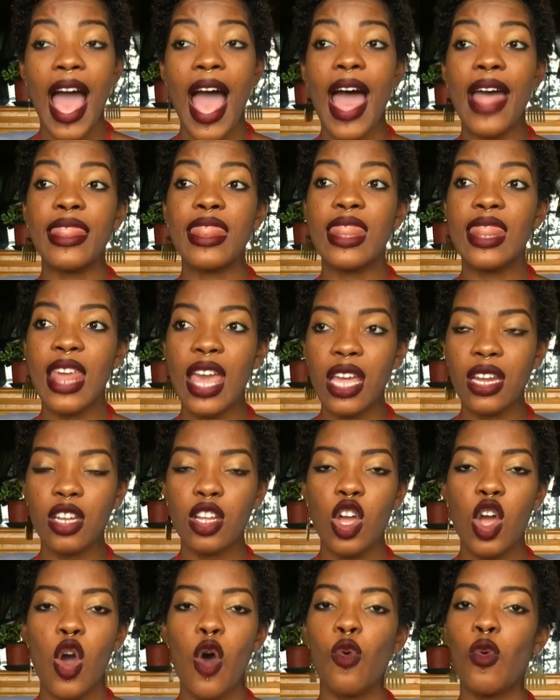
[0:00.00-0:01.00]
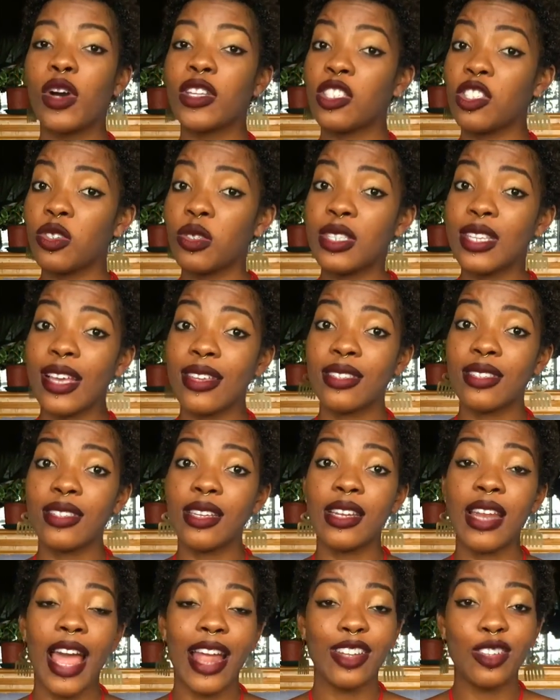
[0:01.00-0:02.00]
And then once you test
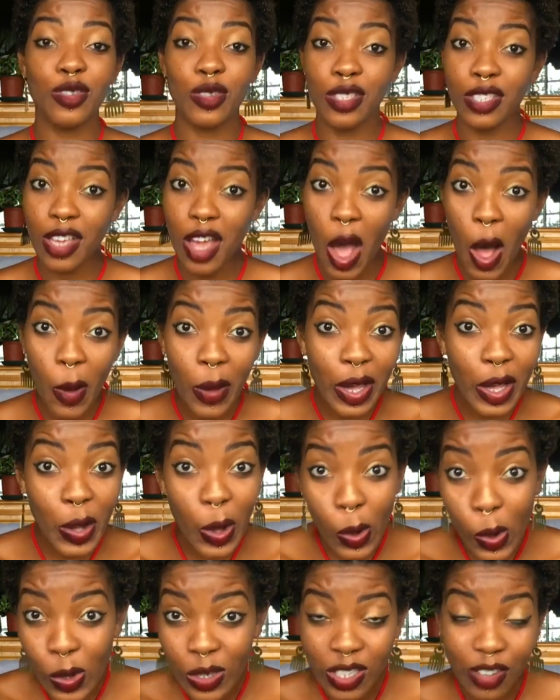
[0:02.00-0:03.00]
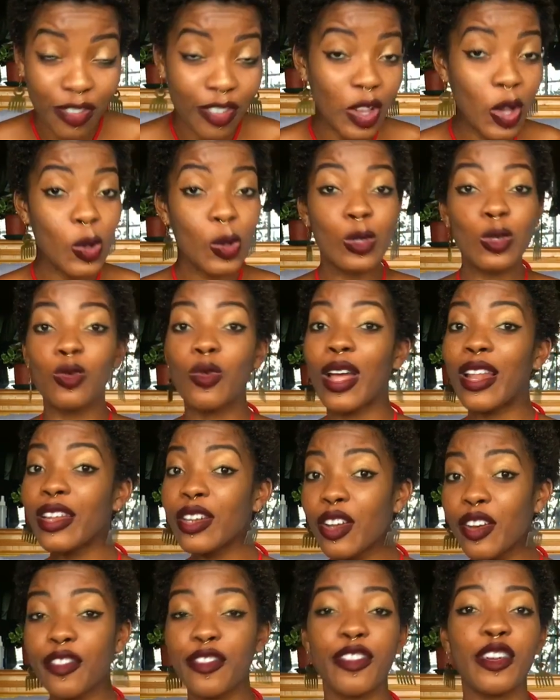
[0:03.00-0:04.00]
it and you see how it goes, if it goes well
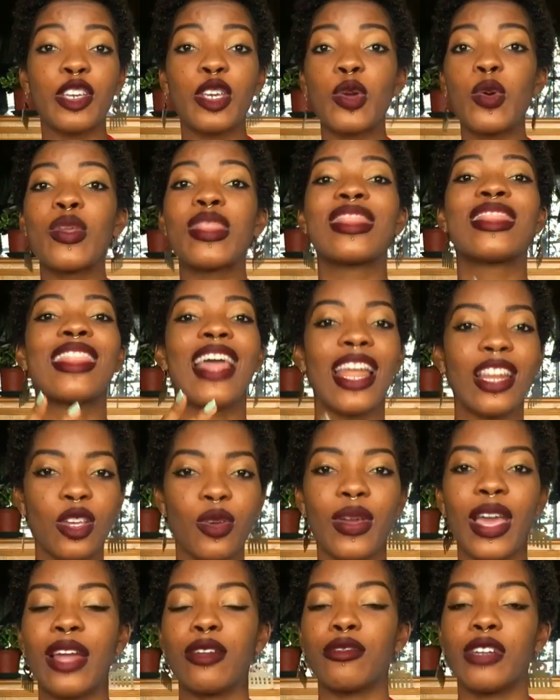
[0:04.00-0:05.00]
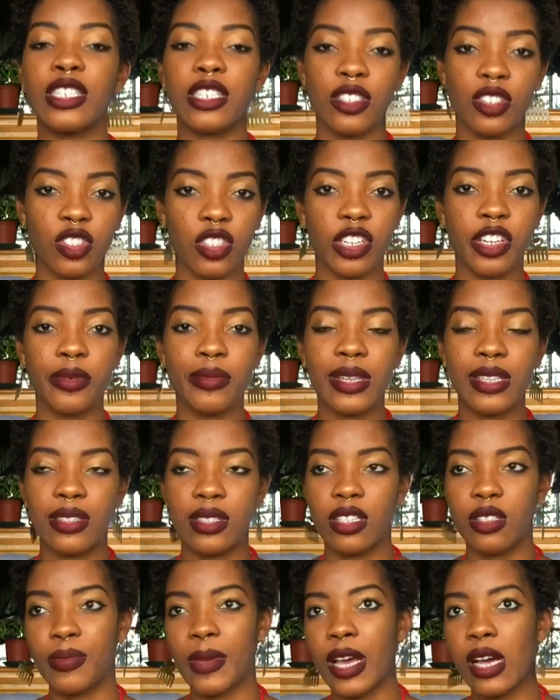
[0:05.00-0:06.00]
enough for you, then you can register your
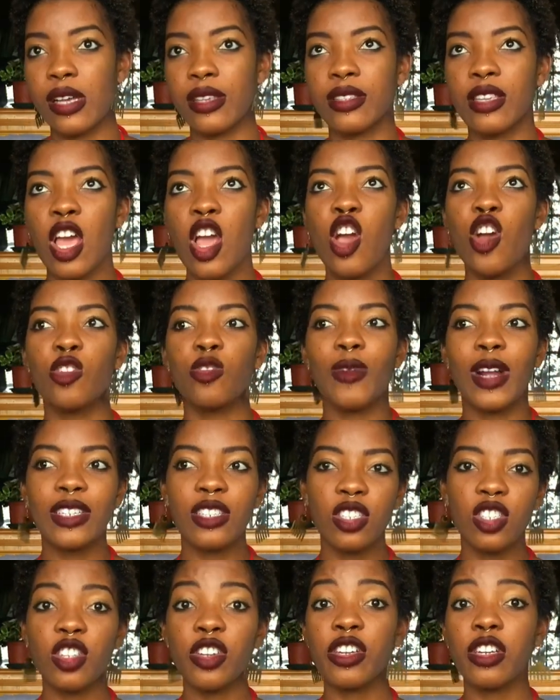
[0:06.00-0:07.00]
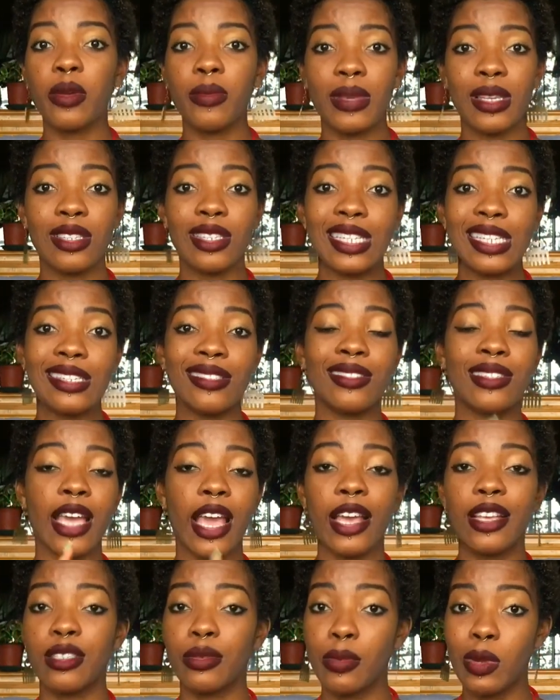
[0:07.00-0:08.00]
business because registering a business
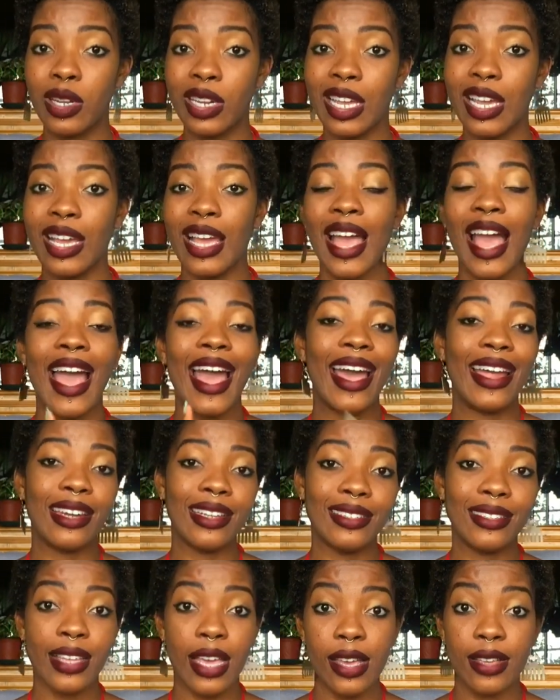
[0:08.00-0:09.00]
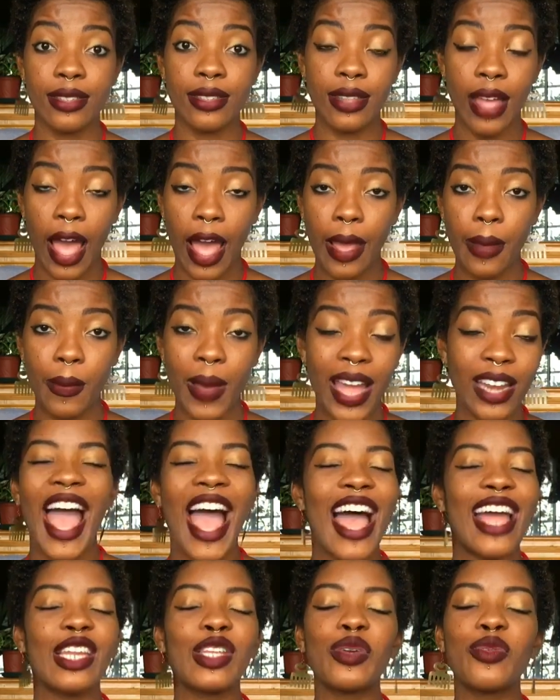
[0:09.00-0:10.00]
takes money and it takes time.
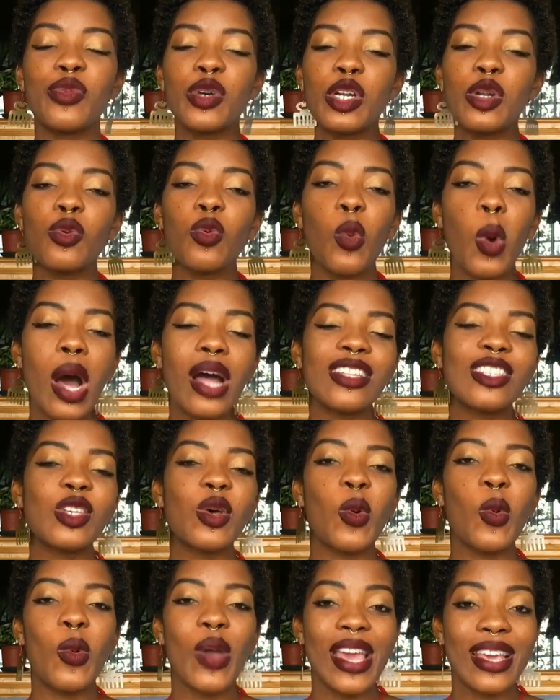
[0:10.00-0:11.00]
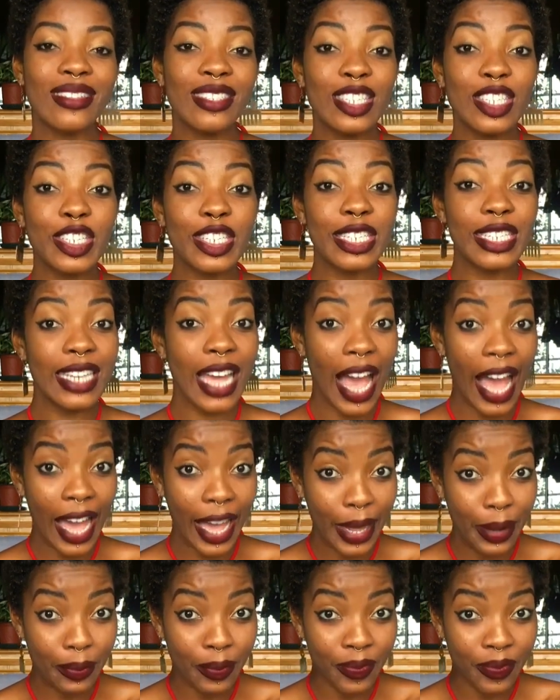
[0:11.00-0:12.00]
And you wouldn't want to waste your
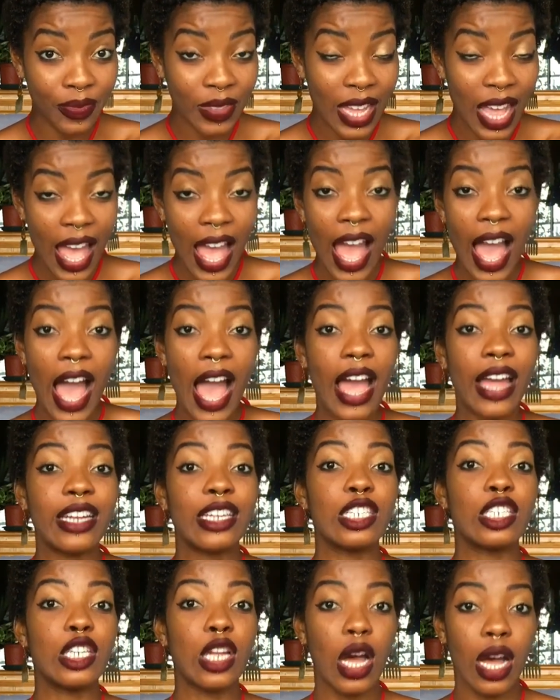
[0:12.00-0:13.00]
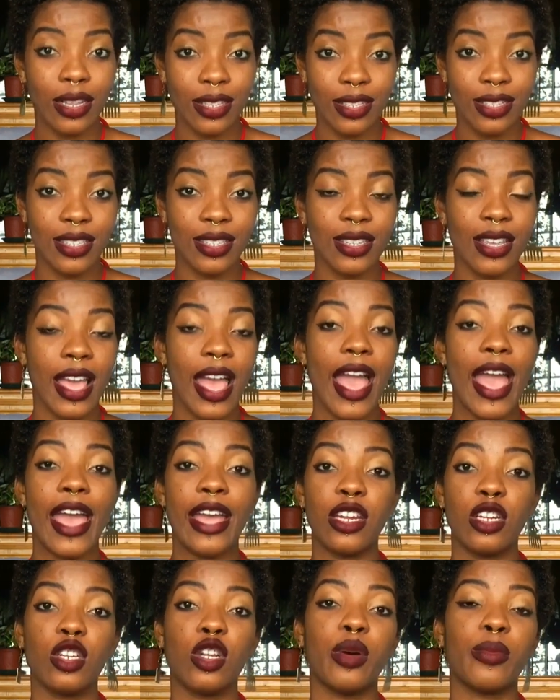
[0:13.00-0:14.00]
time and not
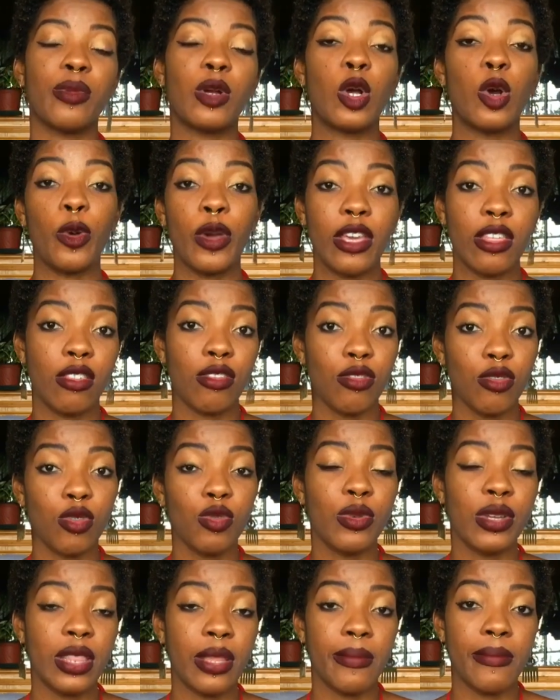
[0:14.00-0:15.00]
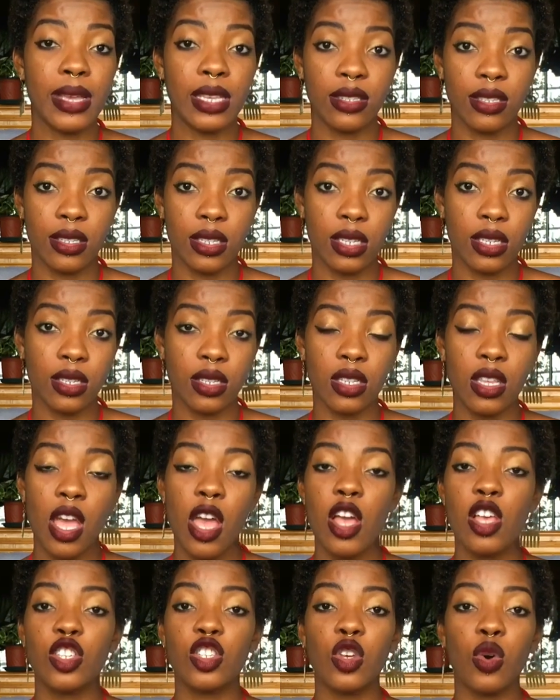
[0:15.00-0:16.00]
end up going through with the business.
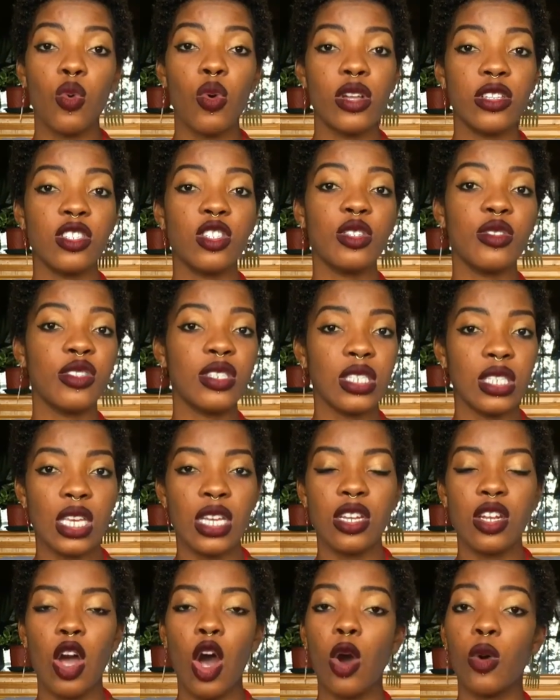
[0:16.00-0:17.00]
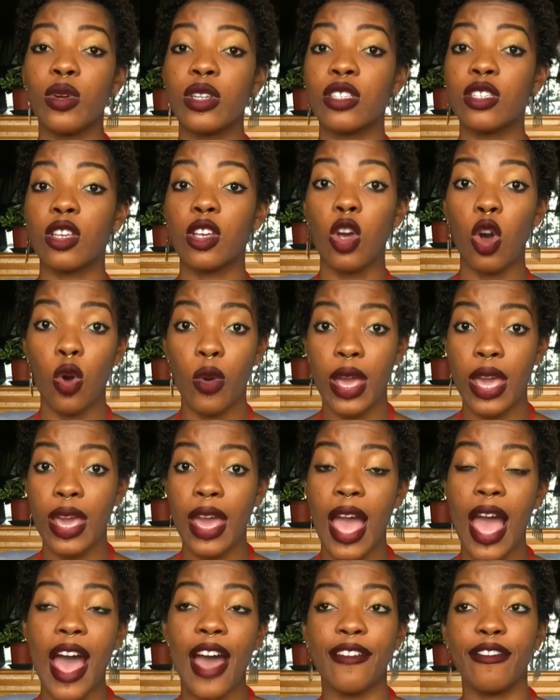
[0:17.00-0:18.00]
So once you've seen how it's going
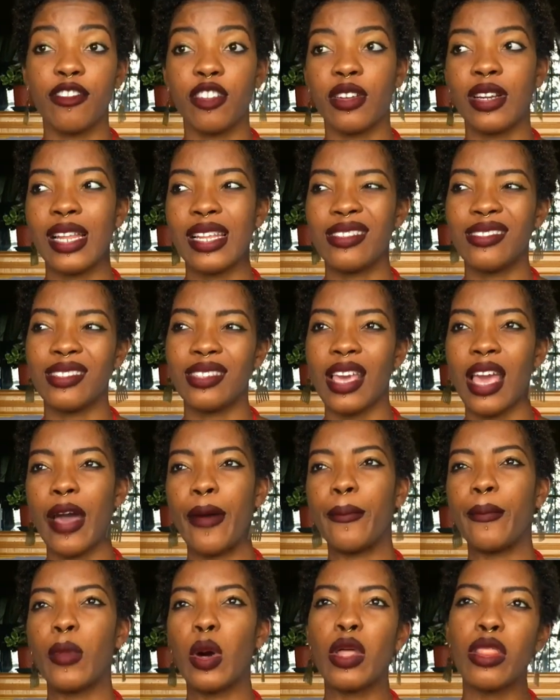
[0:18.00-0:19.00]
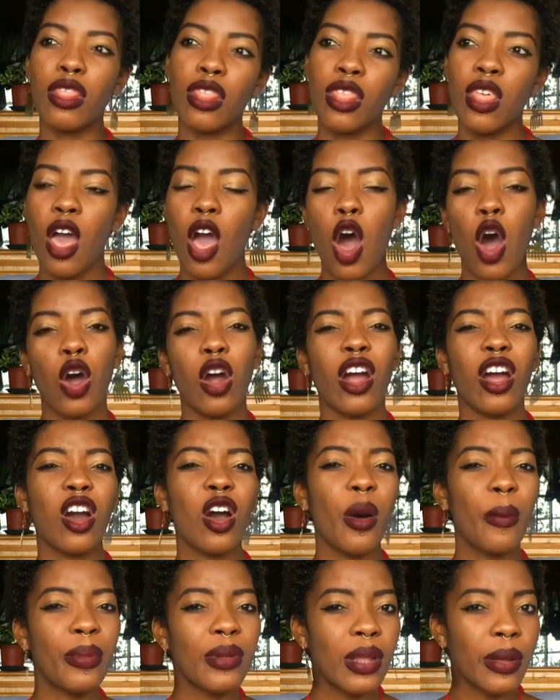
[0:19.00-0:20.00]
after let's say a month or a
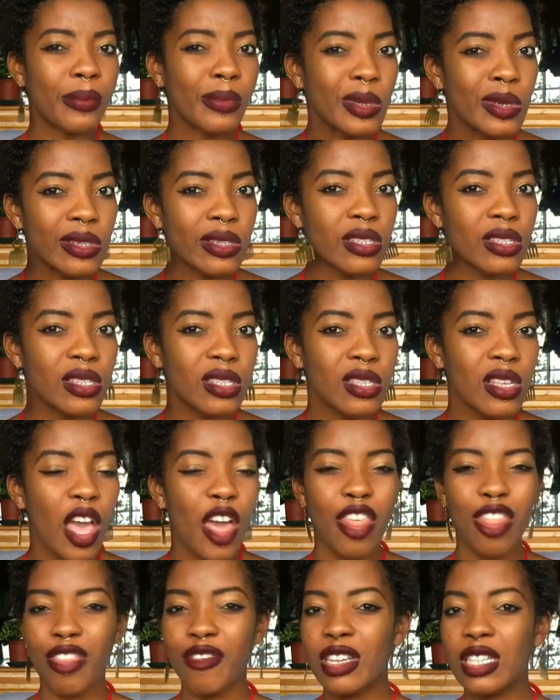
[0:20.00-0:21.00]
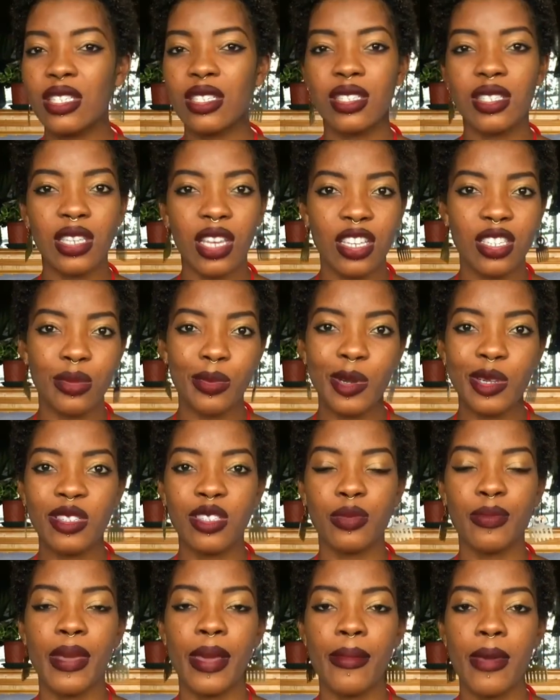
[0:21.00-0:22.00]
couple of months, 3 to 6
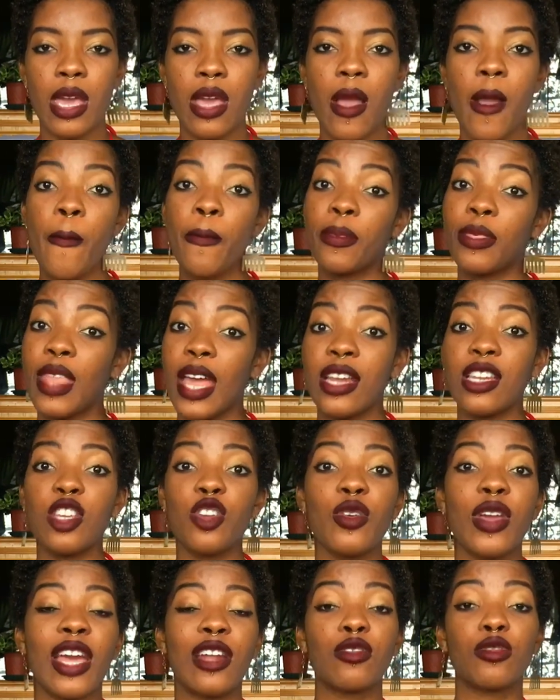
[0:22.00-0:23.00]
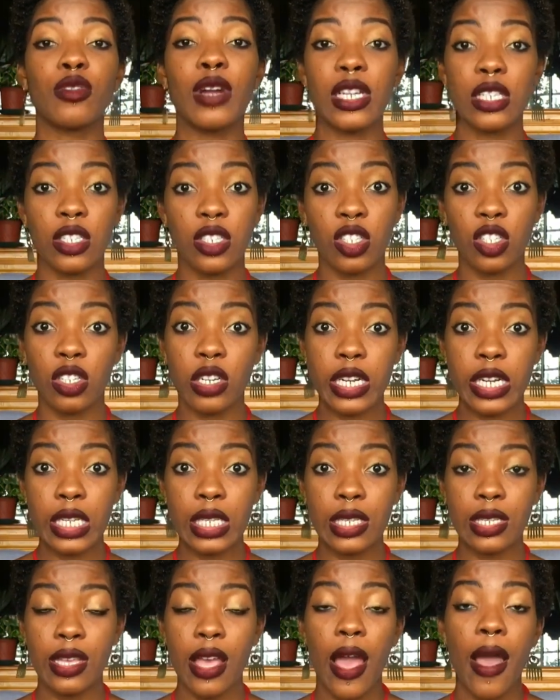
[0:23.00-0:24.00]
months maybe, then you can register
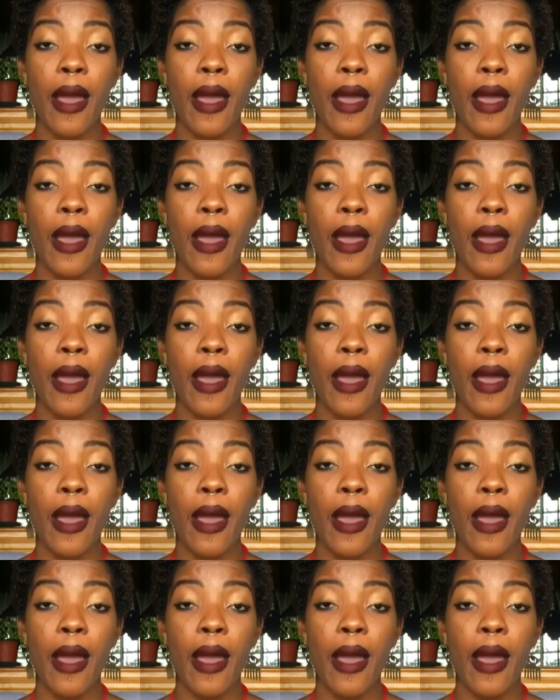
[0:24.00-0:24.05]
it